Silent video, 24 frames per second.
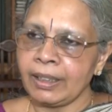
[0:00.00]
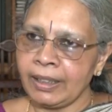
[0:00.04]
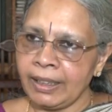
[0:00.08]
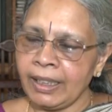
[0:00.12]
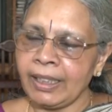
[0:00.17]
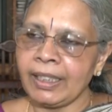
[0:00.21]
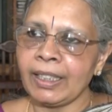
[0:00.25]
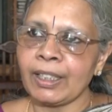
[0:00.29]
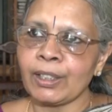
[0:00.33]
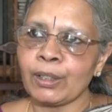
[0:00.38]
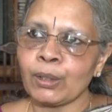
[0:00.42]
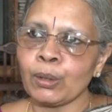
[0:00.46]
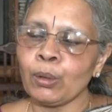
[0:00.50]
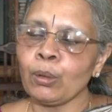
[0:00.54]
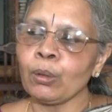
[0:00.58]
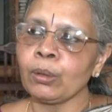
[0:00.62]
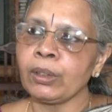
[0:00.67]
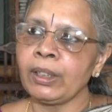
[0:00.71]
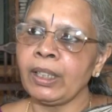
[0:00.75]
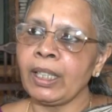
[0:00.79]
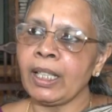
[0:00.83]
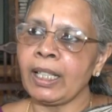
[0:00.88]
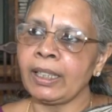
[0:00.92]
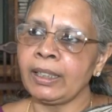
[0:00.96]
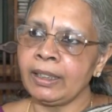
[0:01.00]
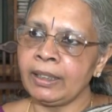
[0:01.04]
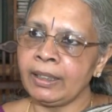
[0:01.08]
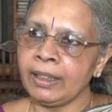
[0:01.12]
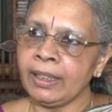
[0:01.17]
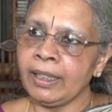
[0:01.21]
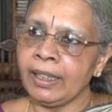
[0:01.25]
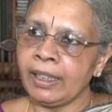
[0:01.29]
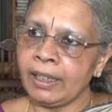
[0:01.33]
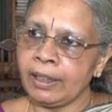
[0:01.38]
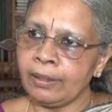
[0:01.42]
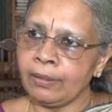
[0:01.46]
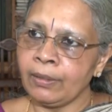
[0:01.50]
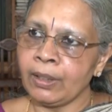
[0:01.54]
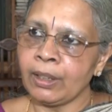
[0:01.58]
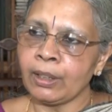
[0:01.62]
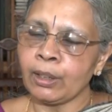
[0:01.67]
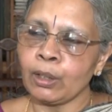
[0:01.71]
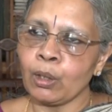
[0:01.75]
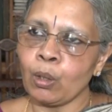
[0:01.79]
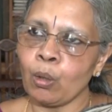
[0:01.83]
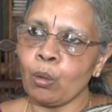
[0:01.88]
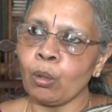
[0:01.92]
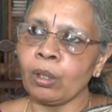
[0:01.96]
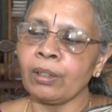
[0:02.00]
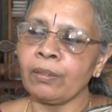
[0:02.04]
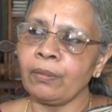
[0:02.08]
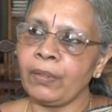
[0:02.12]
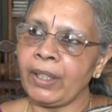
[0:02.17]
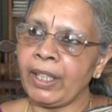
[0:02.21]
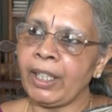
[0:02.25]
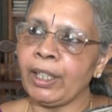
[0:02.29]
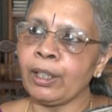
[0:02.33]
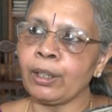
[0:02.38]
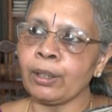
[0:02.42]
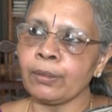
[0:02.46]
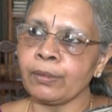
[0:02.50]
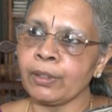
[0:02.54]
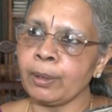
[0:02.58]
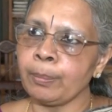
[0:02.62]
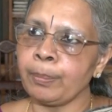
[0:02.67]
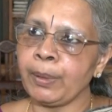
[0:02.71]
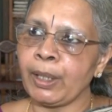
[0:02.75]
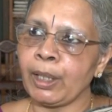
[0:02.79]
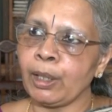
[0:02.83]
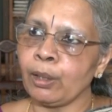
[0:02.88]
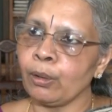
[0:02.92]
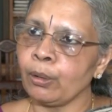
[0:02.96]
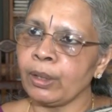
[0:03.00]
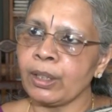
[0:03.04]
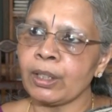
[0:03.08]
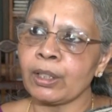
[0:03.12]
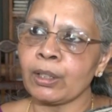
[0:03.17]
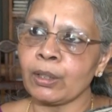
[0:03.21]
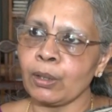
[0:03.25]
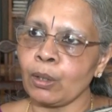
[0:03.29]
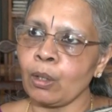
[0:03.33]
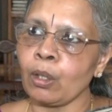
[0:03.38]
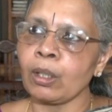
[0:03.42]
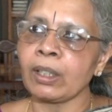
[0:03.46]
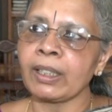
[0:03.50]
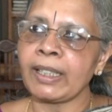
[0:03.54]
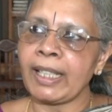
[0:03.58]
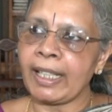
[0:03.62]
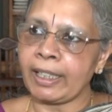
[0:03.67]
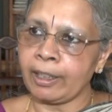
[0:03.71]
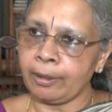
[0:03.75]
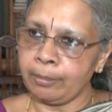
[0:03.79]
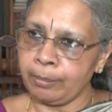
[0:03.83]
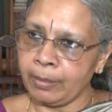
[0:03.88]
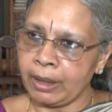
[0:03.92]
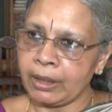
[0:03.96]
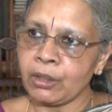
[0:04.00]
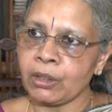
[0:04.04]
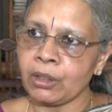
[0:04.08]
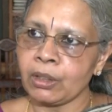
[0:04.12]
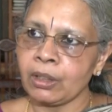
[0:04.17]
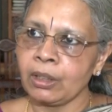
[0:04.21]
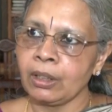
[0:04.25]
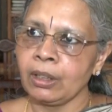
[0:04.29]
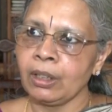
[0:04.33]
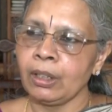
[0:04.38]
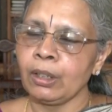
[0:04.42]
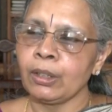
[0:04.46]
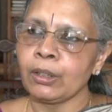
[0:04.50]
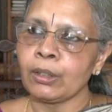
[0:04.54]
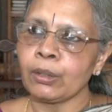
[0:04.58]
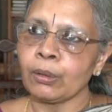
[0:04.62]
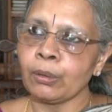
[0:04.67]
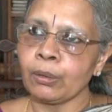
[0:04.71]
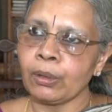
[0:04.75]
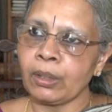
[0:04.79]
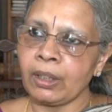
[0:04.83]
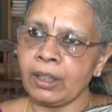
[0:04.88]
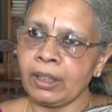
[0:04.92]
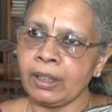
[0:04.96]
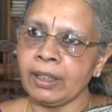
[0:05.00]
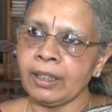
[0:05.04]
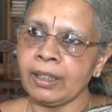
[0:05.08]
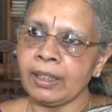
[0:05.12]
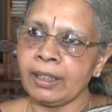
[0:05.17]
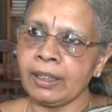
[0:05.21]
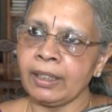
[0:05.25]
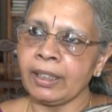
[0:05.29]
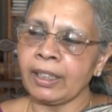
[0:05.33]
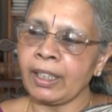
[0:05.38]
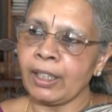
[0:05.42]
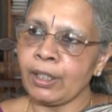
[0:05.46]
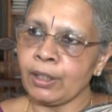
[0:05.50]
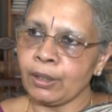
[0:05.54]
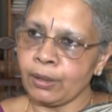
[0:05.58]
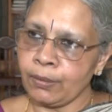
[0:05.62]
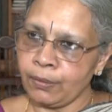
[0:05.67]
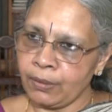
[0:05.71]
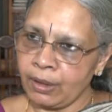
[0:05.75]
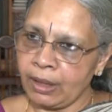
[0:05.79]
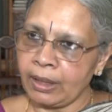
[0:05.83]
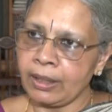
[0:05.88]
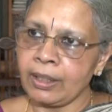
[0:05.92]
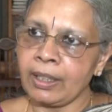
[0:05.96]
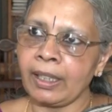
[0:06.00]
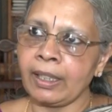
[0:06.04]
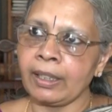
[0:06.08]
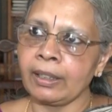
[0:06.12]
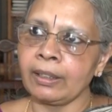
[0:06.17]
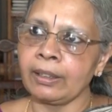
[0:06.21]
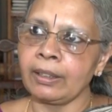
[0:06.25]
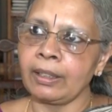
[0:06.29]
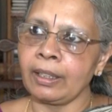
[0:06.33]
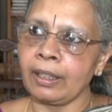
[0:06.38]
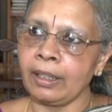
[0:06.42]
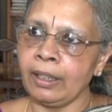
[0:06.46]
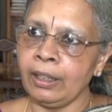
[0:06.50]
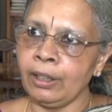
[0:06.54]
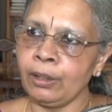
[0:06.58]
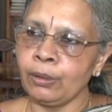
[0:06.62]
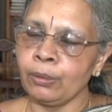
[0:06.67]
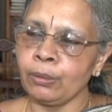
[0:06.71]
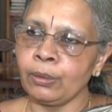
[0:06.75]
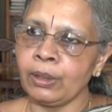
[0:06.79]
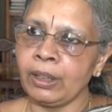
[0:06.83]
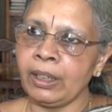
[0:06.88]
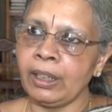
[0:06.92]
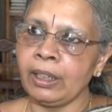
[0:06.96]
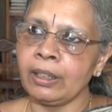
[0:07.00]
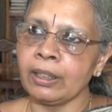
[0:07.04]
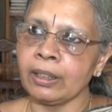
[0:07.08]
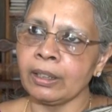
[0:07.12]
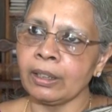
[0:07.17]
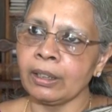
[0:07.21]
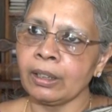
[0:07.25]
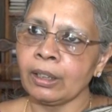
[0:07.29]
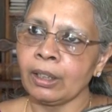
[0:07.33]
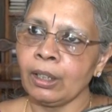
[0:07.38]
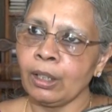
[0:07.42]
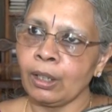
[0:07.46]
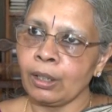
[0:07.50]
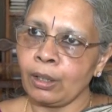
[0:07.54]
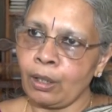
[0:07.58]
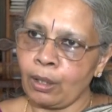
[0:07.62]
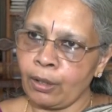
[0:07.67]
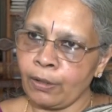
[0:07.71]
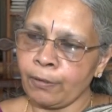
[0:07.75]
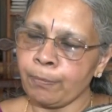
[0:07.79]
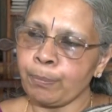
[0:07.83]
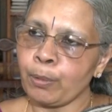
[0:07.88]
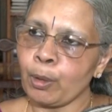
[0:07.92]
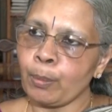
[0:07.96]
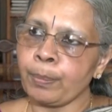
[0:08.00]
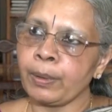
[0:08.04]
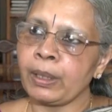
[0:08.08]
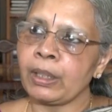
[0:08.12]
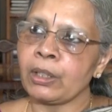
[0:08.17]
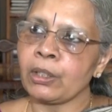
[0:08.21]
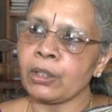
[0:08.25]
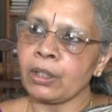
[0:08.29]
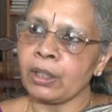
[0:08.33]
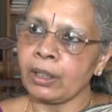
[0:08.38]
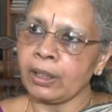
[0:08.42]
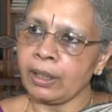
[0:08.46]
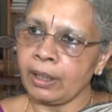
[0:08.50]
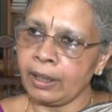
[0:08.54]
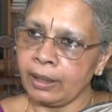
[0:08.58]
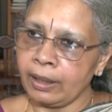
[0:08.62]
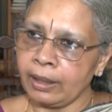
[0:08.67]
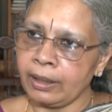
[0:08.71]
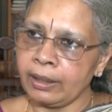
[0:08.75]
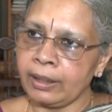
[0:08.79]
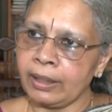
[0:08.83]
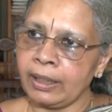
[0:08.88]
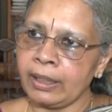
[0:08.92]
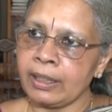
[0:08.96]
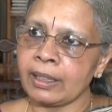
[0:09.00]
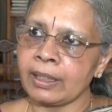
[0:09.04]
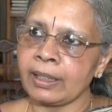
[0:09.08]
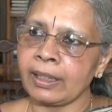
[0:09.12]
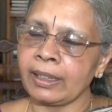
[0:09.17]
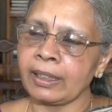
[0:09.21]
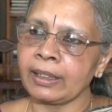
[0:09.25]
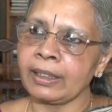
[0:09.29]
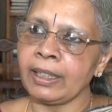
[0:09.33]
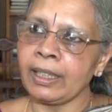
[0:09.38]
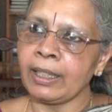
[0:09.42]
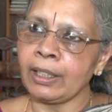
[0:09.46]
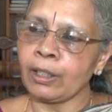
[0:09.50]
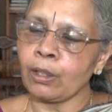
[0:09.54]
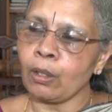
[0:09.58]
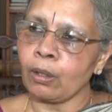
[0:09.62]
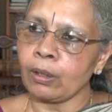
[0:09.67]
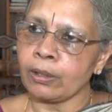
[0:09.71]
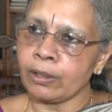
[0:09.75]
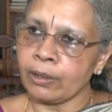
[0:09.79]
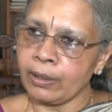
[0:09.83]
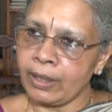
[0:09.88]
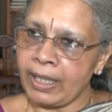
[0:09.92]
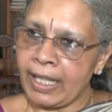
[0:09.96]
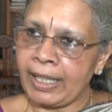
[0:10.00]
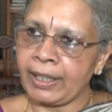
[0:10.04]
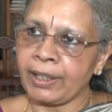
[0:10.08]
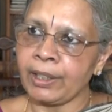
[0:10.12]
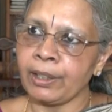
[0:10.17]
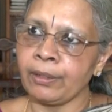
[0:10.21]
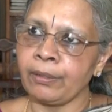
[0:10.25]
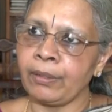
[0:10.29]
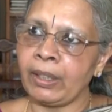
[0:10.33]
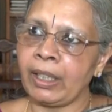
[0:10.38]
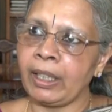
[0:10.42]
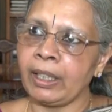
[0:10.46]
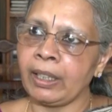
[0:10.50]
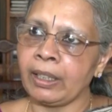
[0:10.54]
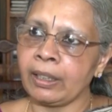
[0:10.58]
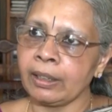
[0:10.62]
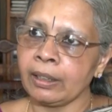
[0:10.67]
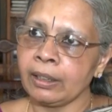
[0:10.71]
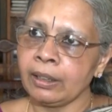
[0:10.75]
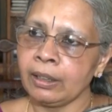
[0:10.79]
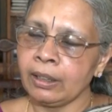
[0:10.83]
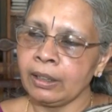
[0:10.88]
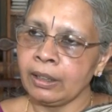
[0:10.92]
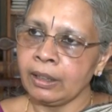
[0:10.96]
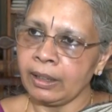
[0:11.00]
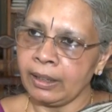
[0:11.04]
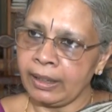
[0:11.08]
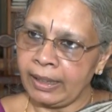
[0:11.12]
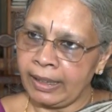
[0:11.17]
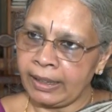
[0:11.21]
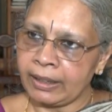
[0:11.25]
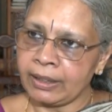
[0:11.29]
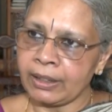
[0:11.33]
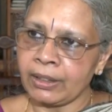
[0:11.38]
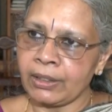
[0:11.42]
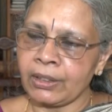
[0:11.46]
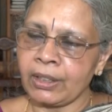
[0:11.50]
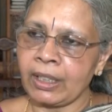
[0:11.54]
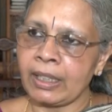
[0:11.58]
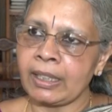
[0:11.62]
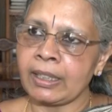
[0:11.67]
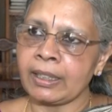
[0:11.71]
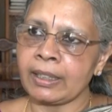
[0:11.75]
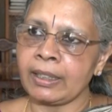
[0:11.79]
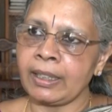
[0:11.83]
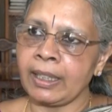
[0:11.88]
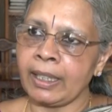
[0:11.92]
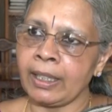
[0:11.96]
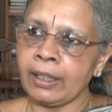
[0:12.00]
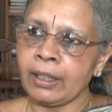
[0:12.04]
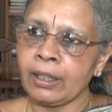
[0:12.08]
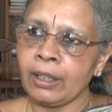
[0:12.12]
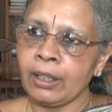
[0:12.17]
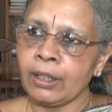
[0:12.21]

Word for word: Yeah, yeah. So the Aditya L1, the whole weight of the payload is not that much. So here in the case of Chandrayaan 3, you need a lot of propulsion and things like that, and also lander weight uh, etc. is there.